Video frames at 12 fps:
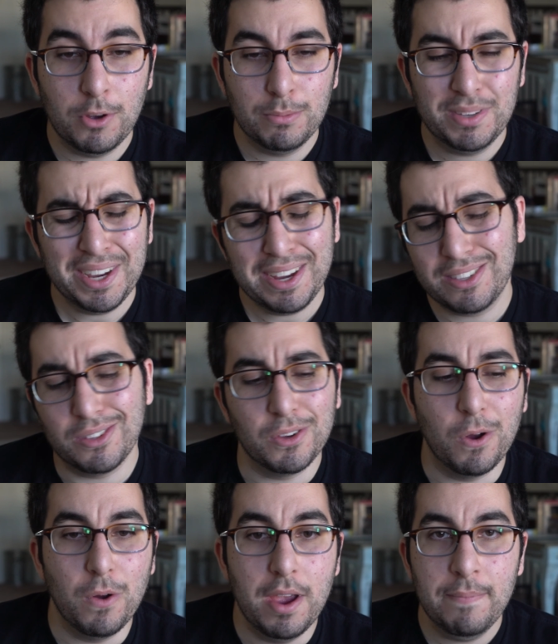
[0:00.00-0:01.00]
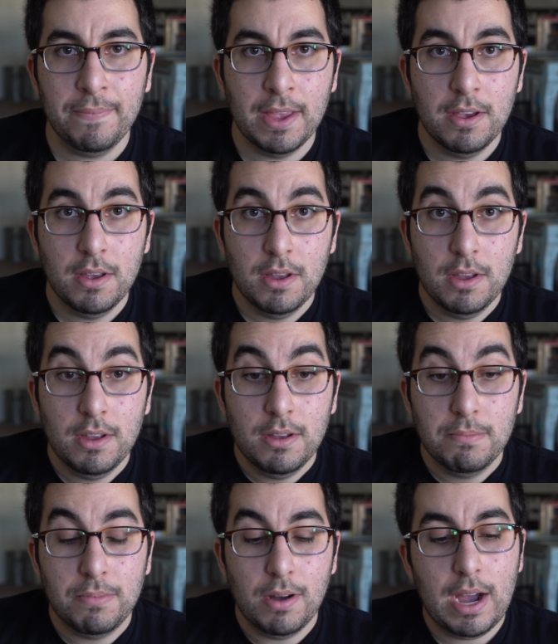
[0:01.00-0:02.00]
films, I guess it's alright.
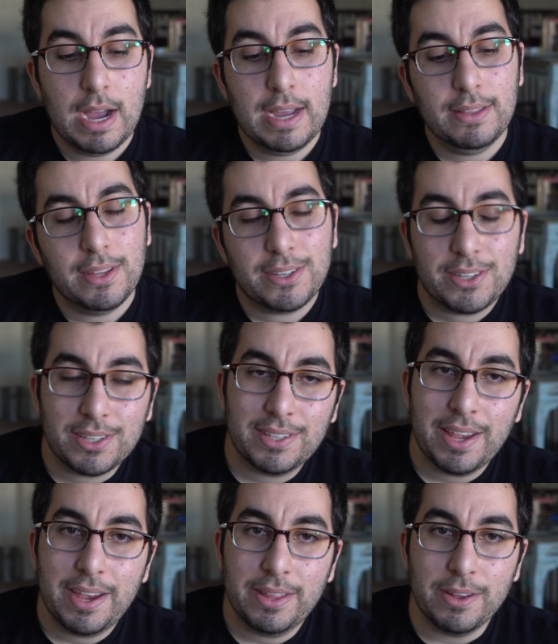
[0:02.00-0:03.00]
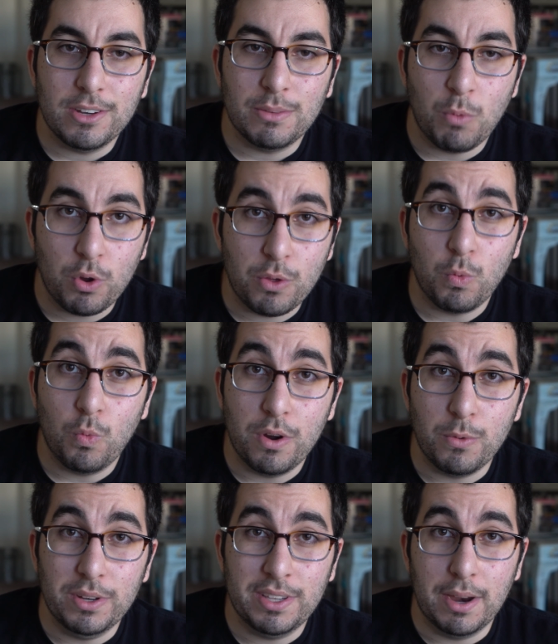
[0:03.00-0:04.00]
But let's just say there's more than
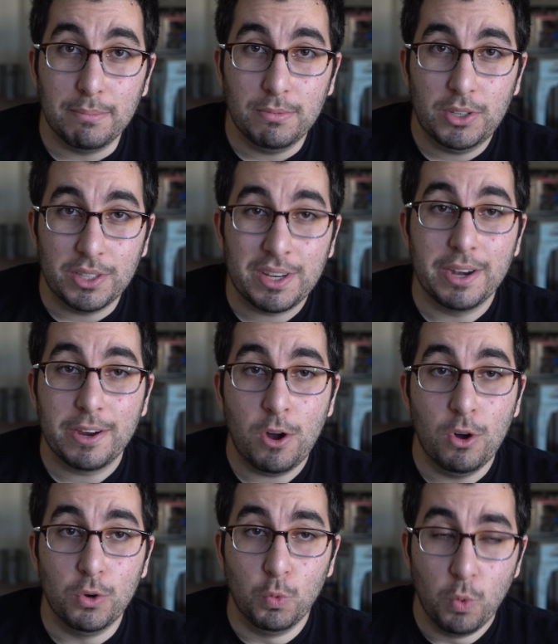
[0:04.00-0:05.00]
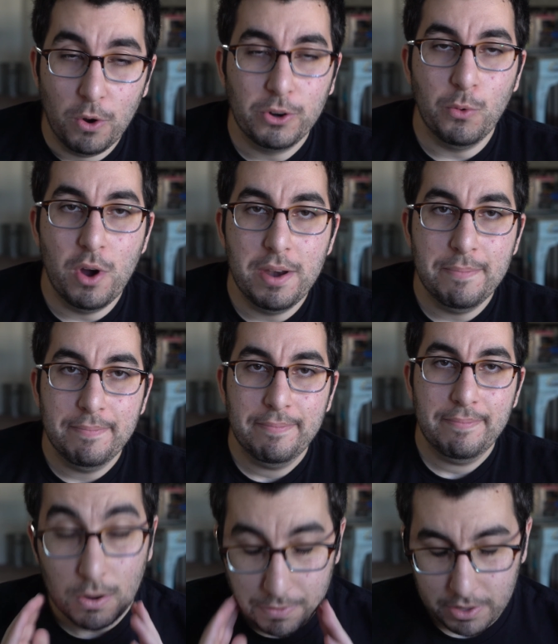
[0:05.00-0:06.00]
one reason I'm just gonna call it Rogue One.
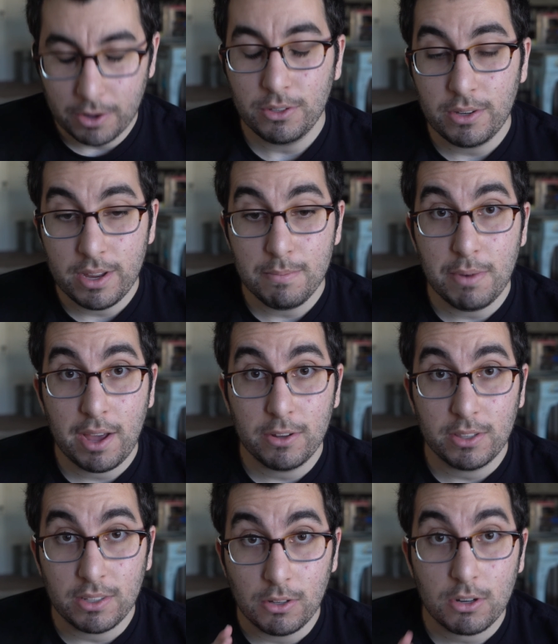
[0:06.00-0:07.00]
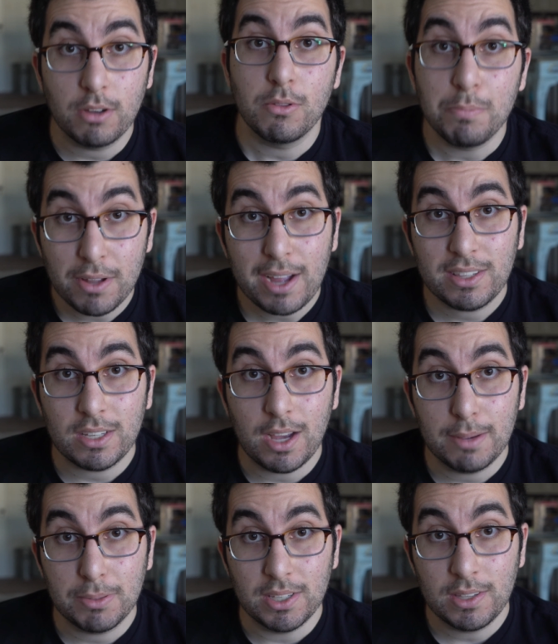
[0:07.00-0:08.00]
So for those who didn't bother to look up the plot
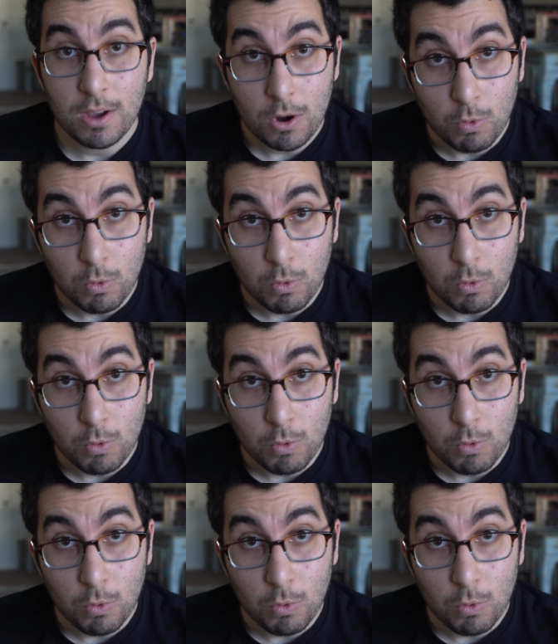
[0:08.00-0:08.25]
synopsis,